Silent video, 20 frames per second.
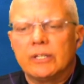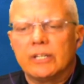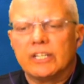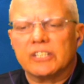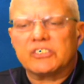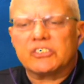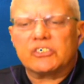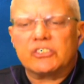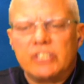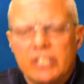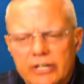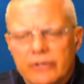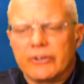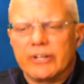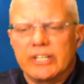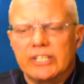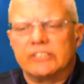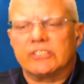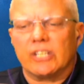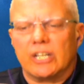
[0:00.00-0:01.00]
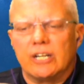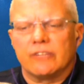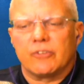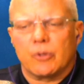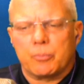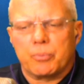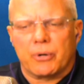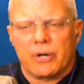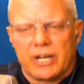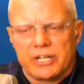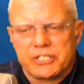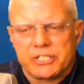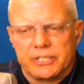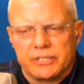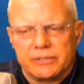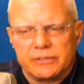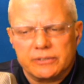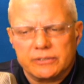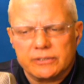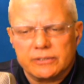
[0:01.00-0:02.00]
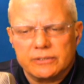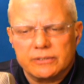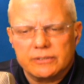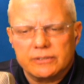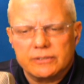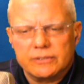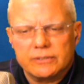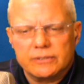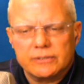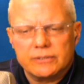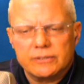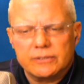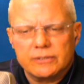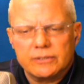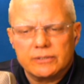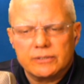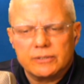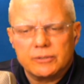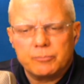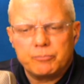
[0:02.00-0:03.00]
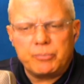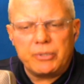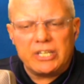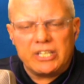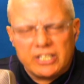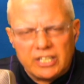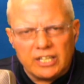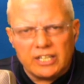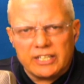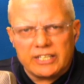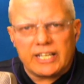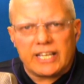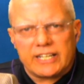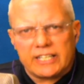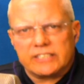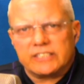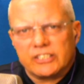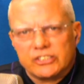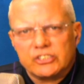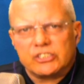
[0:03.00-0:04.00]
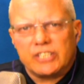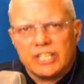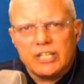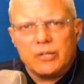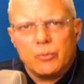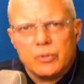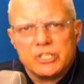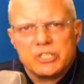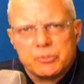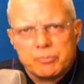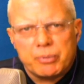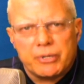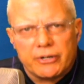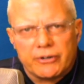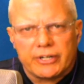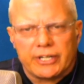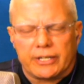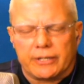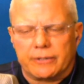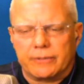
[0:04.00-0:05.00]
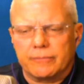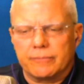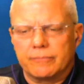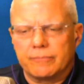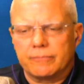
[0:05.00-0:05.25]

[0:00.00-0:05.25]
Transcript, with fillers: a series of oppressions begun at a distinguished period,